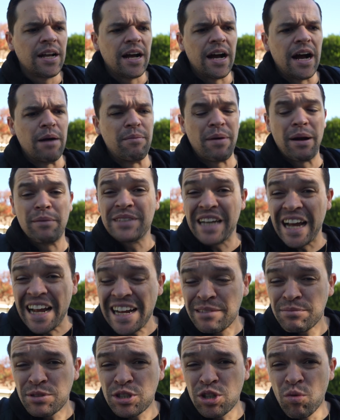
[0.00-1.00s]
I
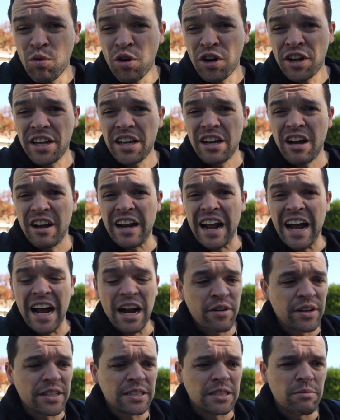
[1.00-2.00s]
am still working on
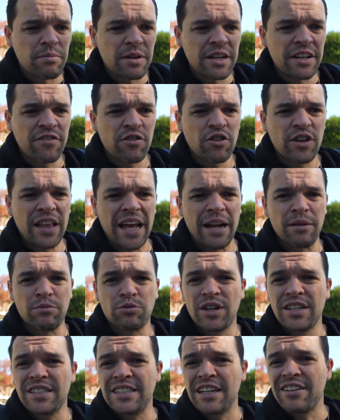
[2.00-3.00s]
hiring somebody for that. I'm
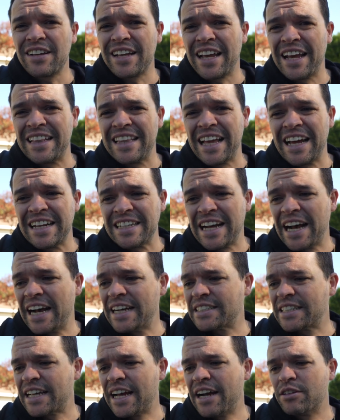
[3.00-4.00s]
trying to delegate that
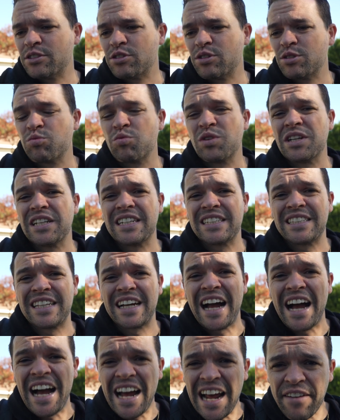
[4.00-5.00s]
task out, so it's one less
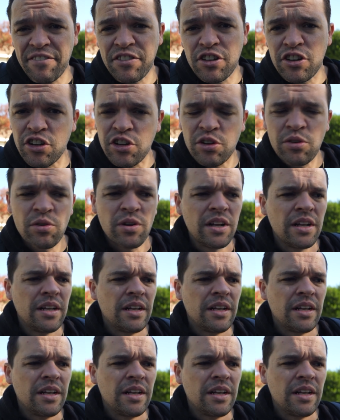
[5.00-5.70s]
thing I have to do.